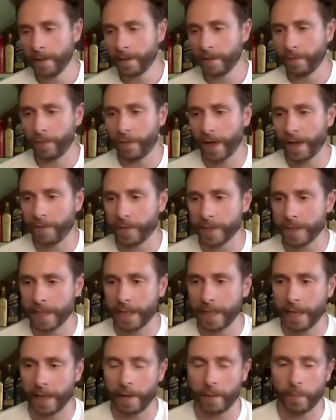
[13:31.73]
the flavors in
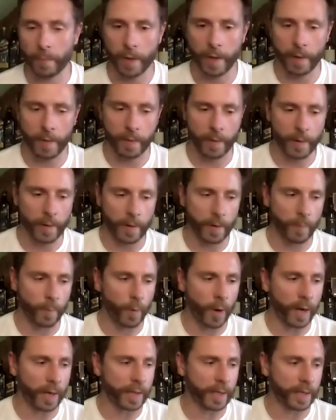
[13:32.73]
it, and
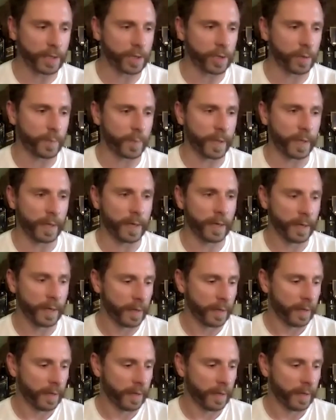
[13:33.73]
why they should be